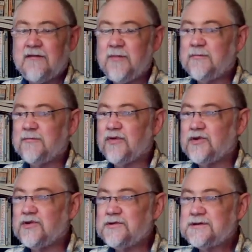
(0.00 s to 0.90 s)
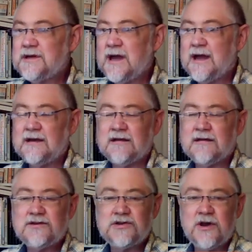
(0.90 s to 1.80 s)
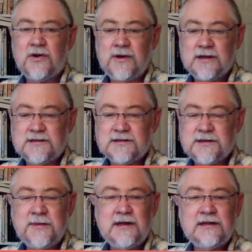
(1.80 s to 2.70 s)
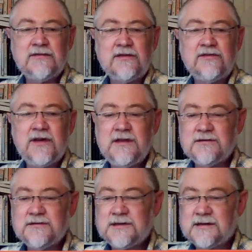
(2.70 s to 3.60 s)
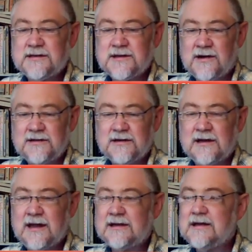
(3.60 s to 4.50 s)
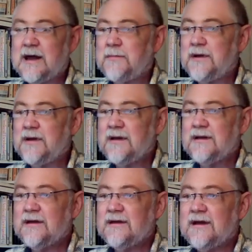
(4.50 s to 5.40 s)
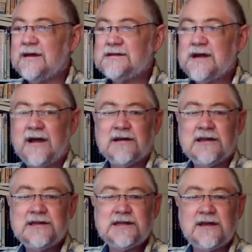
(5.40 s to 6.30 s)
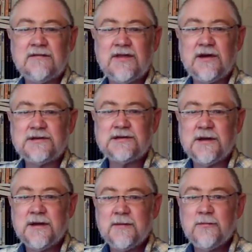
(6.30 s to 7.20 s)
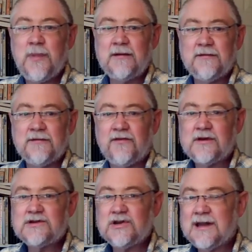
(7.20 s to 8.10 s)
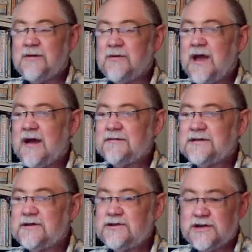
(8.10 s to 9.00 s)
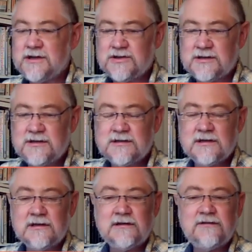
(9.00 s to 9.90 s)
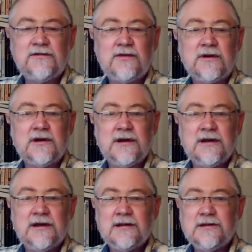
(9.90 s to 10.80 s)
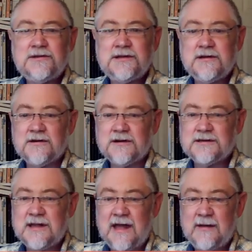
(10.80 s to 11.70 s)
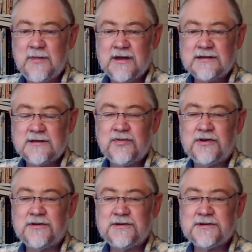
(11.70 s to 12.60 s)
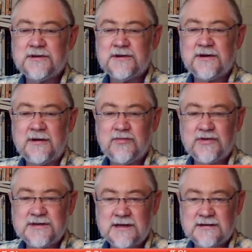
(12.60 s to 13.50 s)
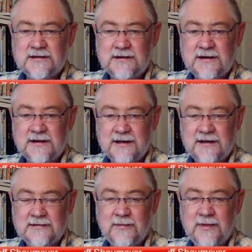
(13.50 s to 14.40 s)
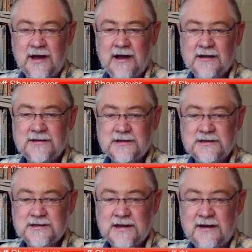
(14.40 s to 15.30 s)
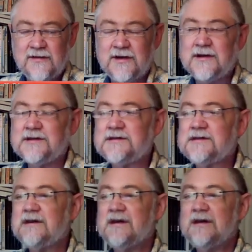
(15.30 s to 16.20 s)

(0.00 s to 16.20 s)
they've been produced and shown in so many different venues that it's hard to collect up an entire listing of those. But fortunately, we have search engines to look for Lucy Cooke's name as a producer and presenter and biologist on various